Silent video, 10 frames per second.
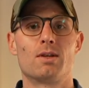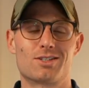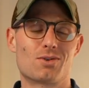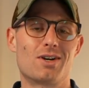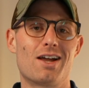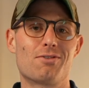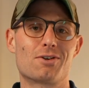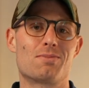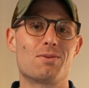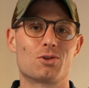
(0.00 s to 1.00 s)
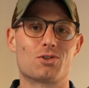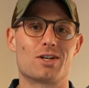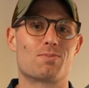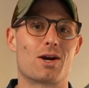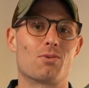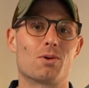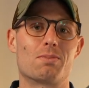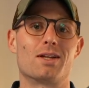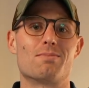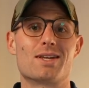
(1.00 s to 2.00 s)
So in an effort to be more transparent, we're
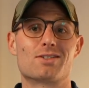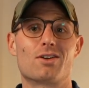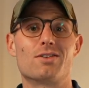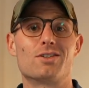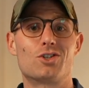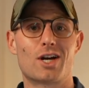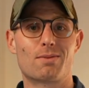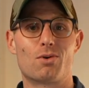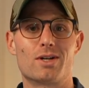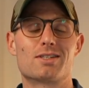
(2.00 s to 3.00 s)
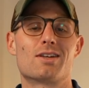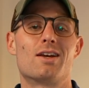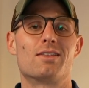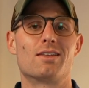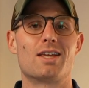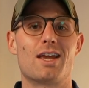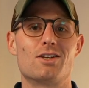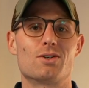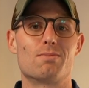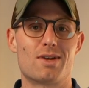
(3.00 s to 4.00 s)
billing based on the checkpoints that the
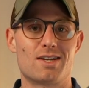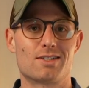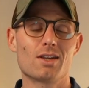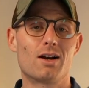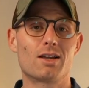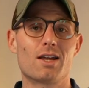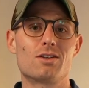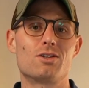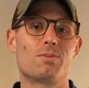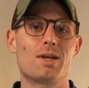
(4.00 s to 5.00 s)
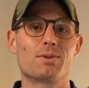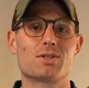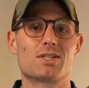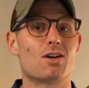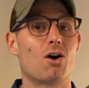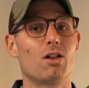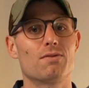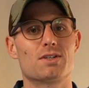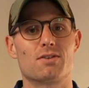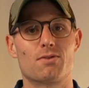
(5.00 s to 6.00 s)
agent makes. Again, you'll be able to see all
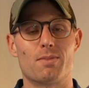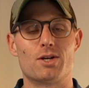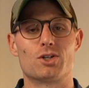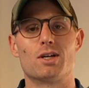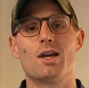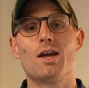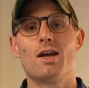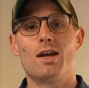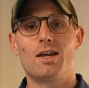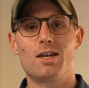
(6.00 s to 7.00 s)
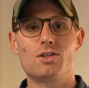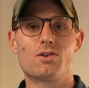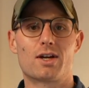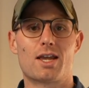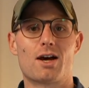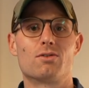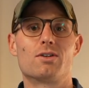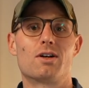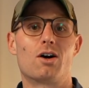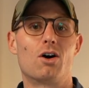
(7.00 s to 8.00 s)
of this information in your account
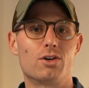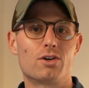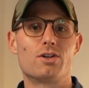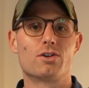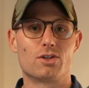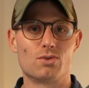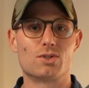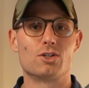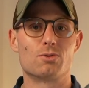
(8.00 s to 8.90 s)
under your usage